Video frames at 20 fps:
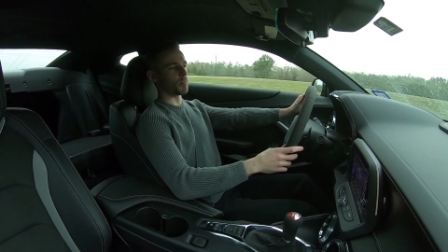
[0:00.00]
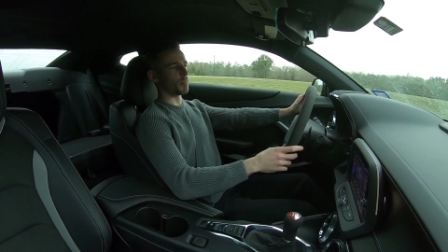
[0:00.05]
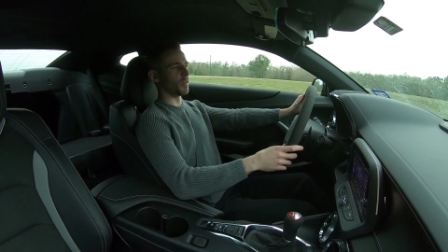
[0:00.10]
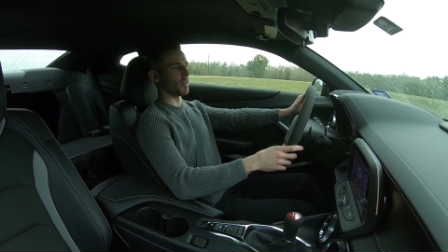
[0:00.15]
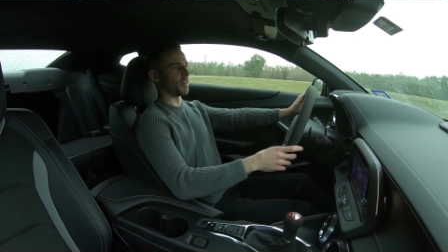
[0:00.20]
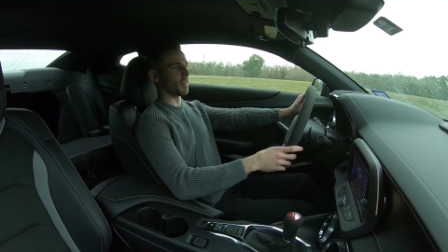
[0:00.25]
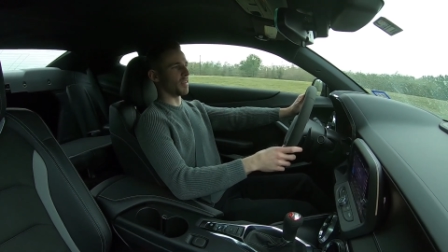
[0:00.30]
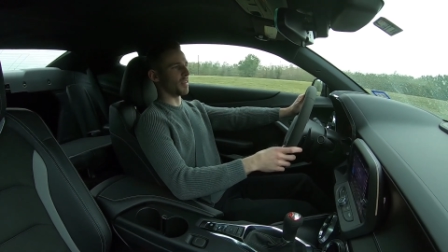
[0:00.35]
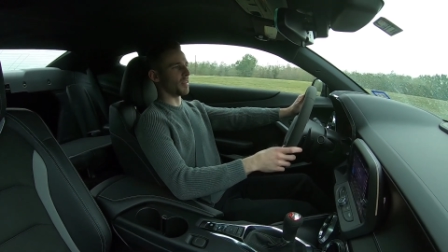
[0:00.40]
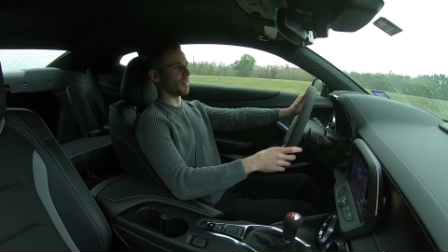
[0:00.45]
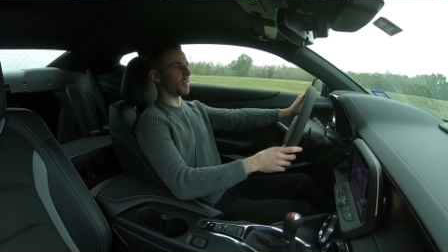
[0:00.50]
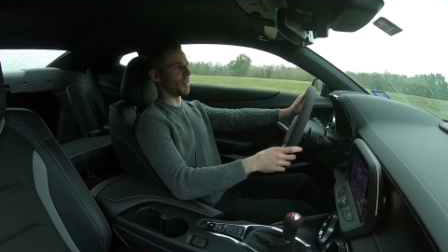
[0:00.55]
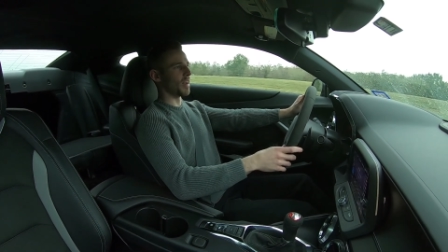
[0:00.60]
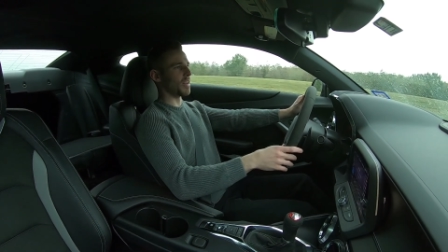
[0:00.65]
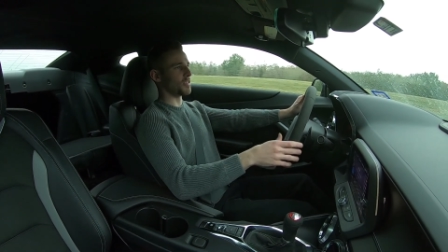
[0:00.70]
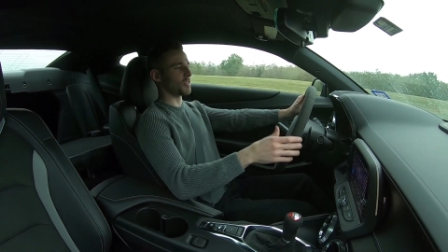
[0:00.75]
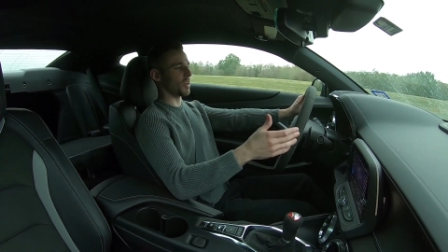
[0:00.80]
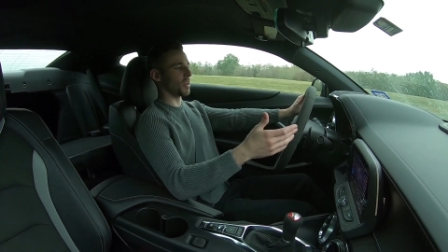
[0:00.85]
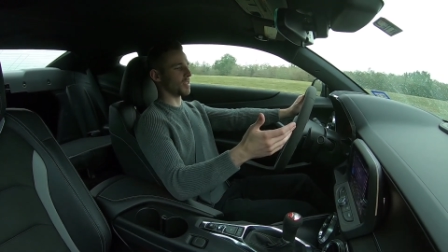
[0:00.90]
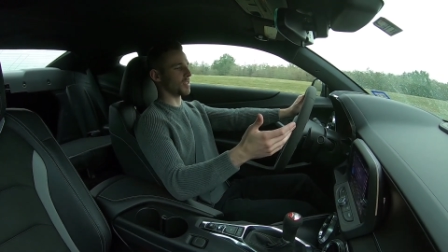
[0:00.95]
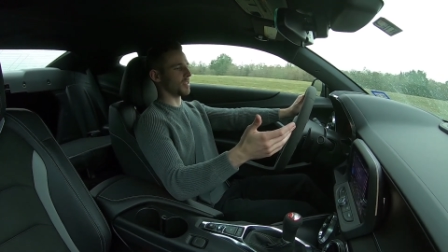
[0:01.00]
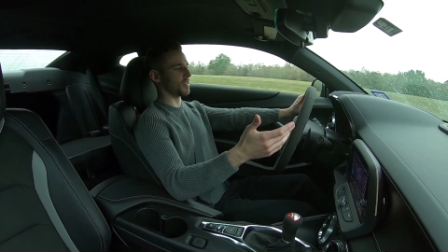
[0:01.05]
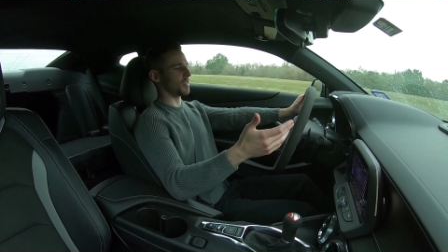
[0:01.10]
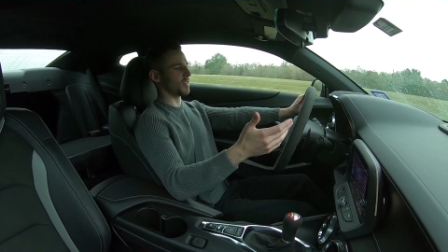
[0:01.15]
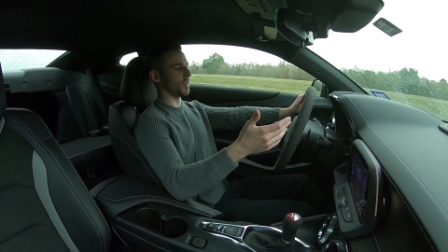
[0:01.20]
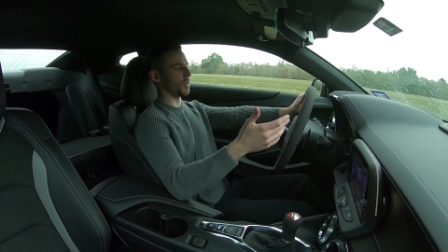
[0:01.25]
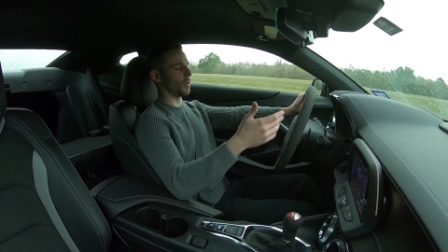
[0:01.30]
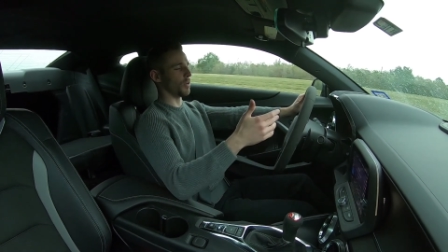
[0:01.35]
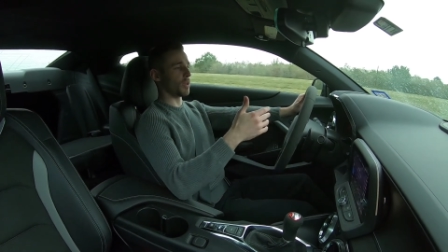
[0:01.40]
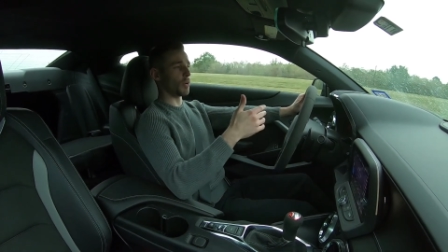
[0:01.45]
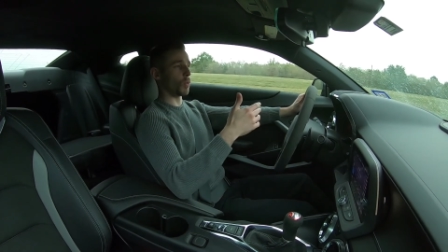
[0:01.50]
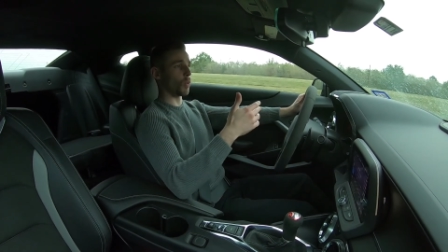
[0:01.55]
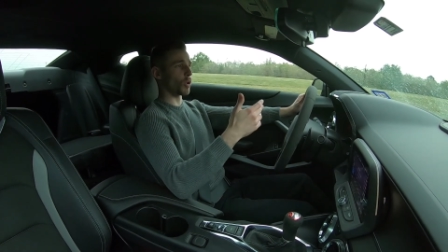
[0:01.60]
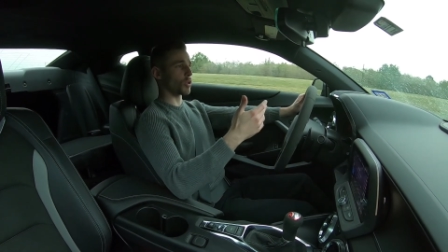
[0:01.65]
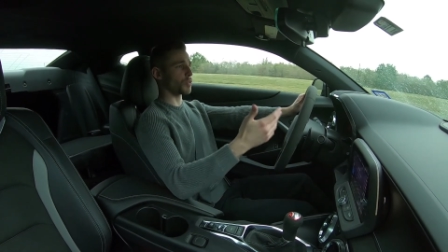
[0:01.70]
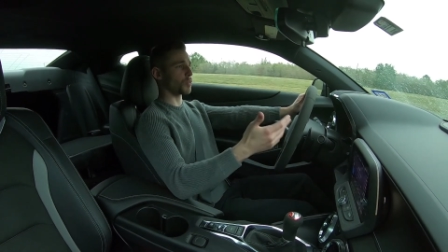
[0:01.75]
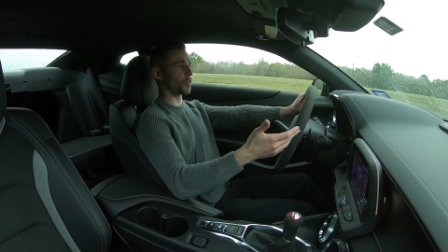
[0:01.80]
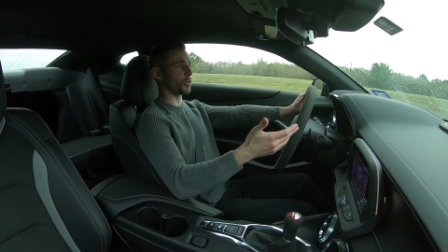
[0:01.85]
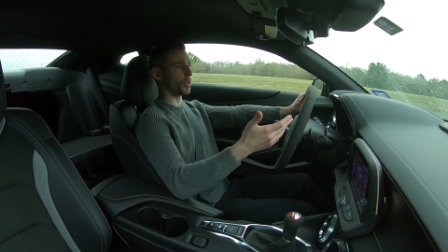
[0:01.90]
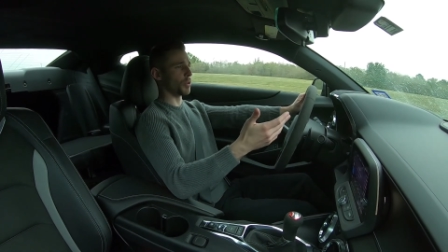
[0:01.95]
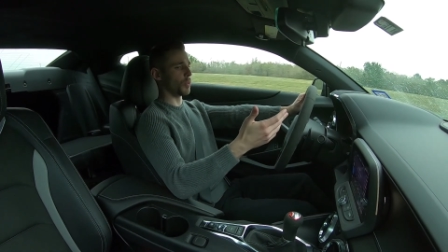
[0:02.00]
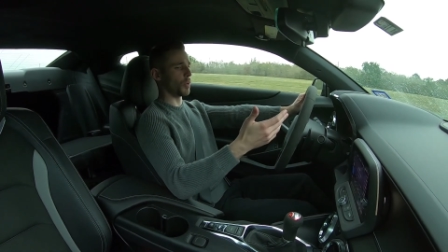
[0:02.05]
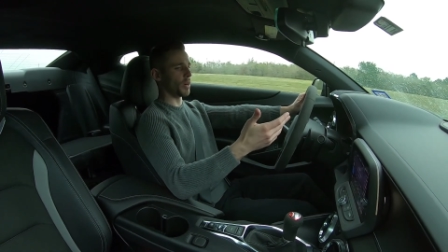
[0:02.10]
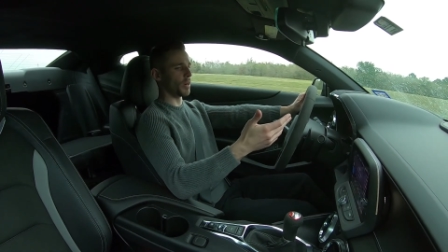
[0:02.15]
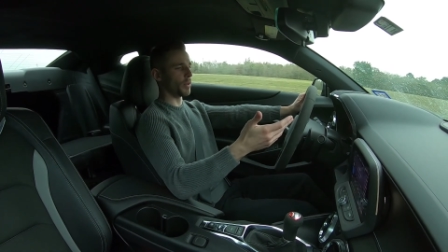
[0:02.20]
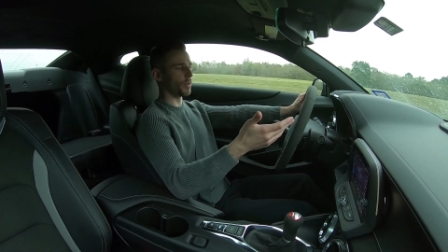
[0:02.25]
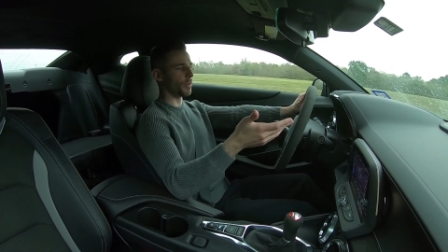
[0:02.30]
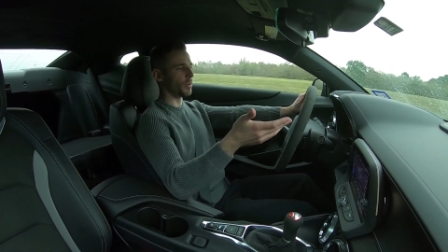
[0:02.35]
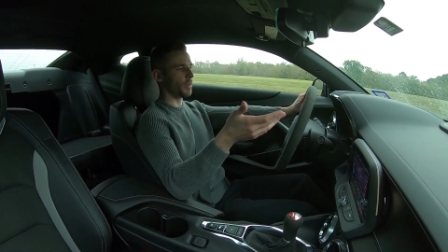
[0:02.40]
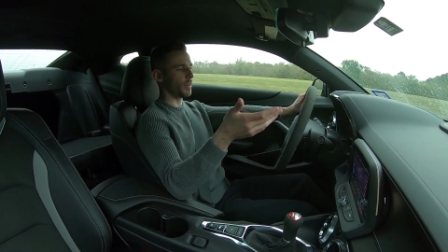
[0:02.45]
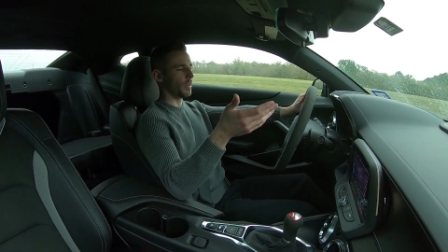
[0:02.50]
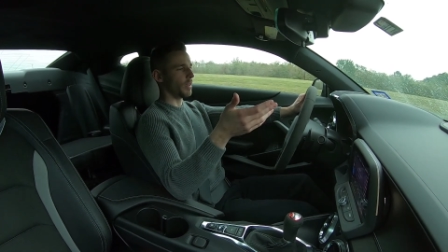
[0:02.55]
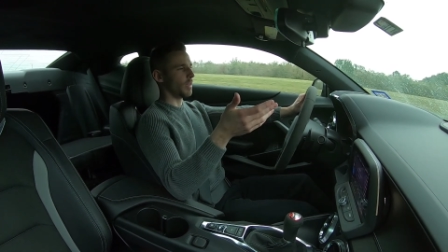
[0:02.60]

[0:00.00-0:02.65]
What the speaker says: but as you guys can tell, it works really well.